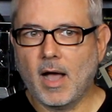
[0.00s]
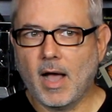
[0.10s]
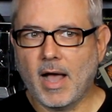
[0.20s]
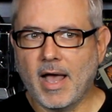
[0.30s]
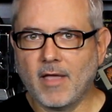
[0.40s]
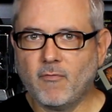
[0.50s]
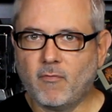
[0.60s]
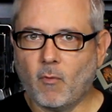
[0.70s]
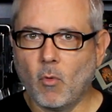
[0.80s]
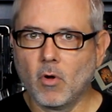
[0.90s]
I
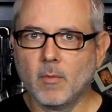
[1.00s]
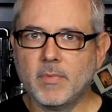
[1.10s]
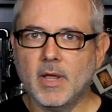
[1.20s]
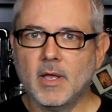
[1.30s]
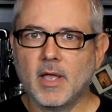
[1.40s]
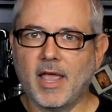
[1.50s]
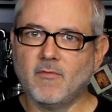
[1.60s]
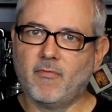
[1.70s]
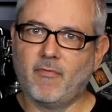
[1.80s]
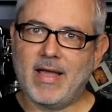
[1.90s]
founded
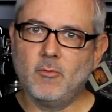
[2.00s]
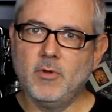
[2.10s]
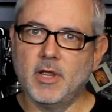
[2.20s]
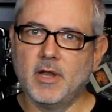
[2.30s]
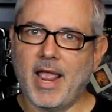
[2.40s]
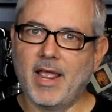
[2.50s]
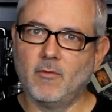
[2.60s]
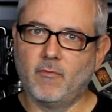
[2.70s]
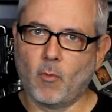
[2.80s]
a company